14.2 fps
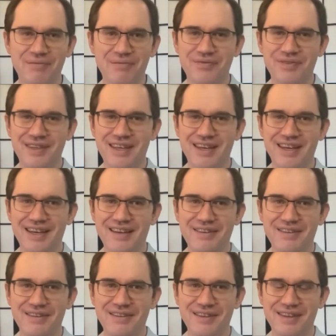Getting
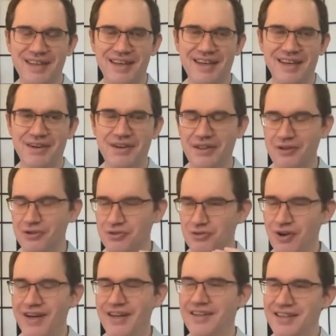those
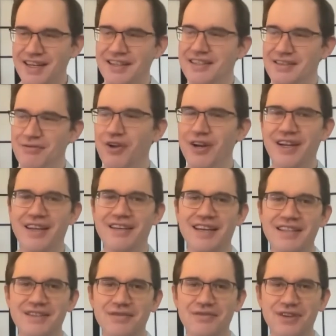running
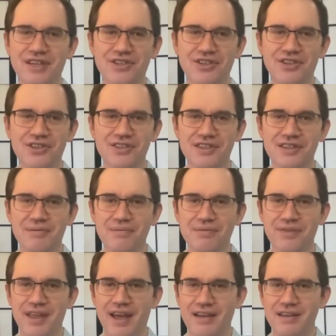tested features
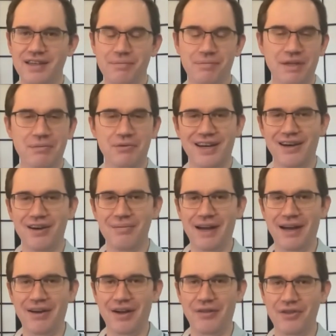that people care
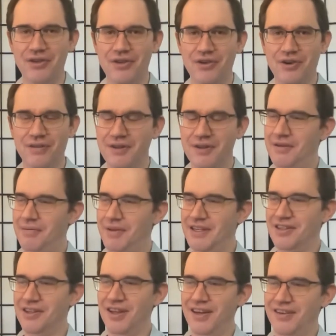about out the door makes a
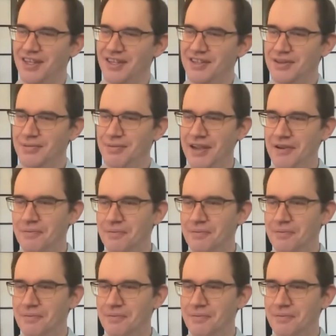lot of sense to me.